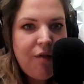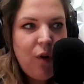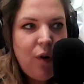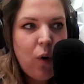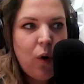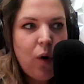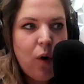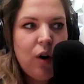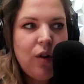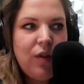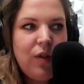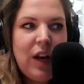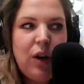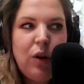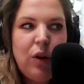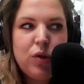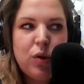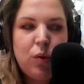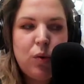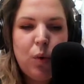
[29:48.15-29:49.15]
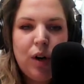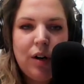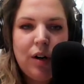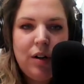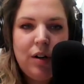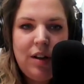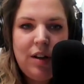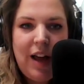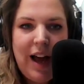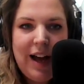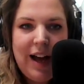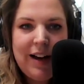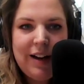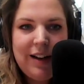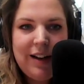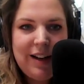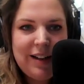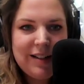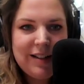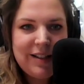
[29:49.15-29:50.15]
or they use a word that
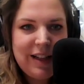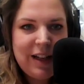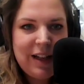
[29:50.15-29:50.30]
is